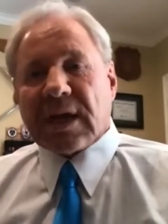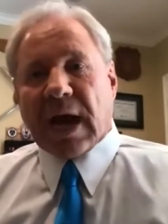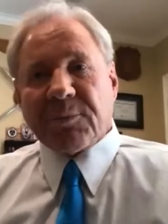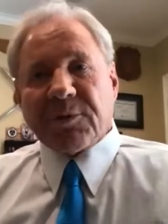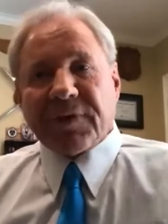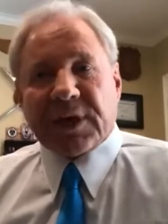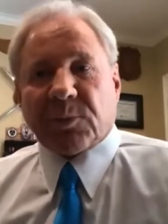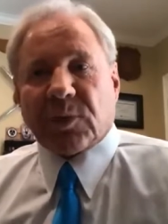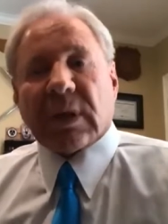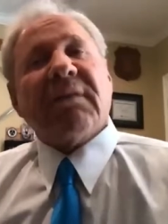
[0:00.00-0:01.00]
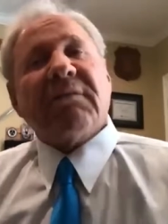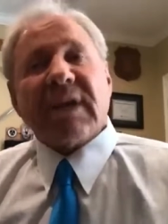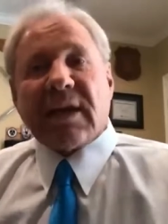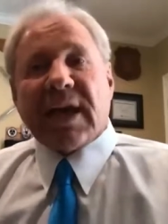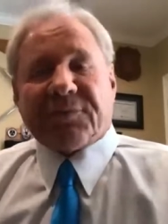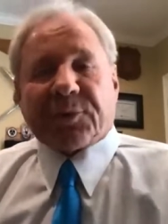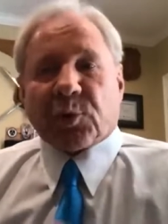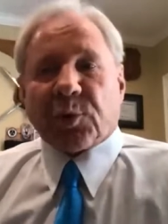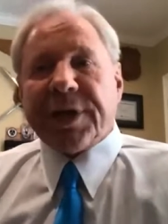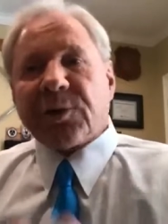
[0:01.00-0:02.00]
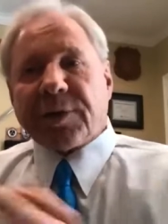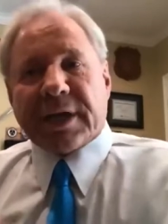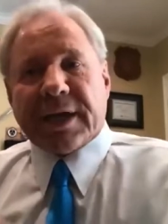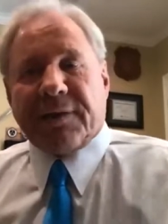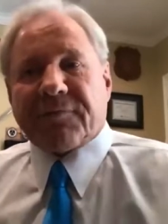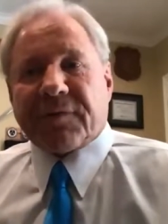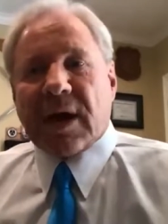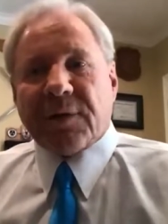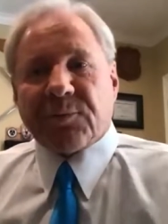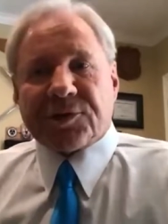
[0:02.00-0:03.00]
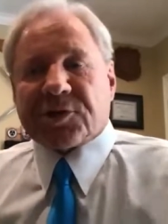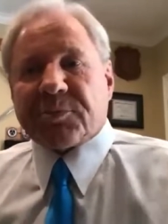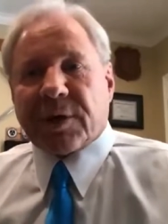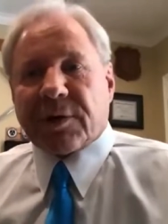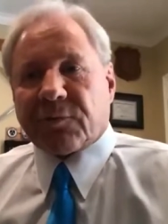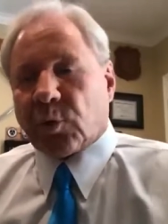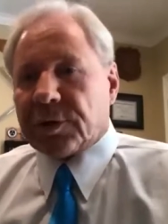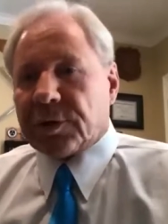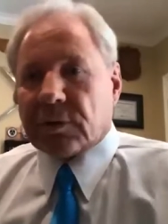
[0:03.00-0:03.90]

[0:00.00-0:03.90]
I'm available at 3 or again at 5, which is better for you.